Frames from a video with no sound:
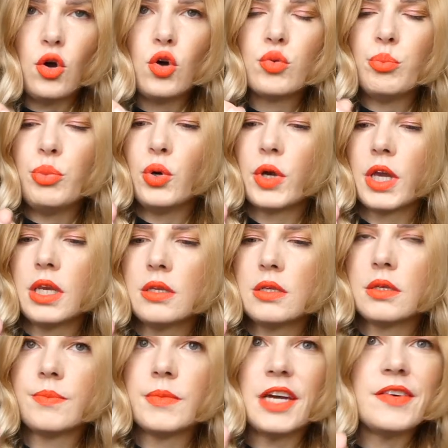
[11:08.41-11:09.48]
On
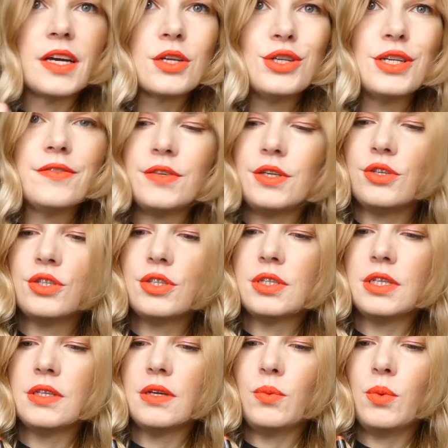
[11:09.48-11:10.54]
Point. I've actually featured
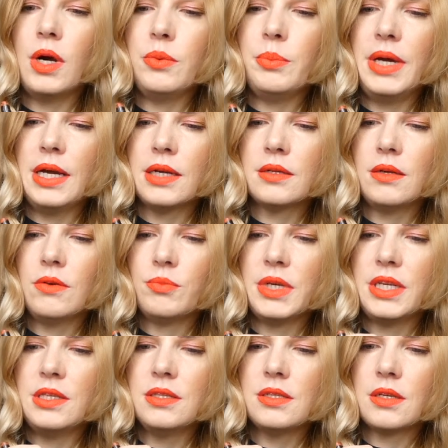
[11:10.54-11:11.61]
it a while back on
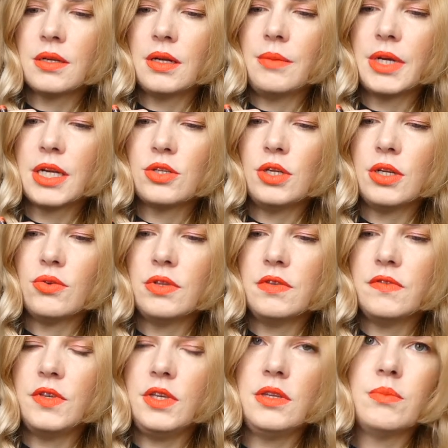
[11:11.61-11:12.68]
my Instagram, actually on the
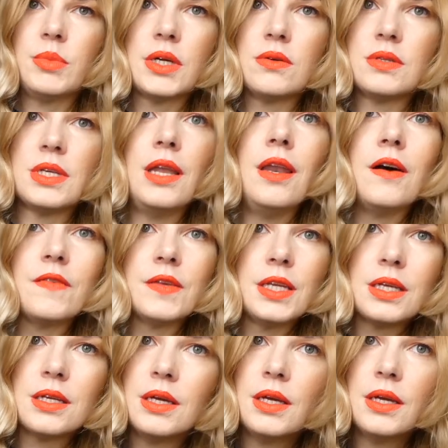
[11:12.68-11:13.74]
feed, because I loved
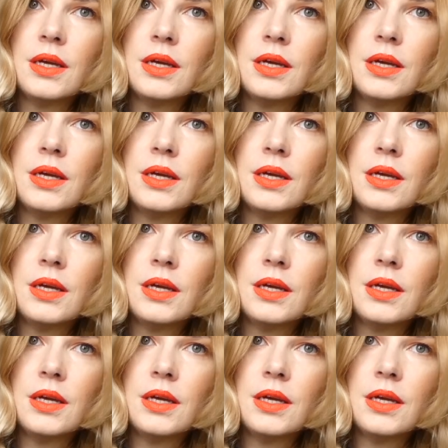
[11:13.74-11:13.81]
it.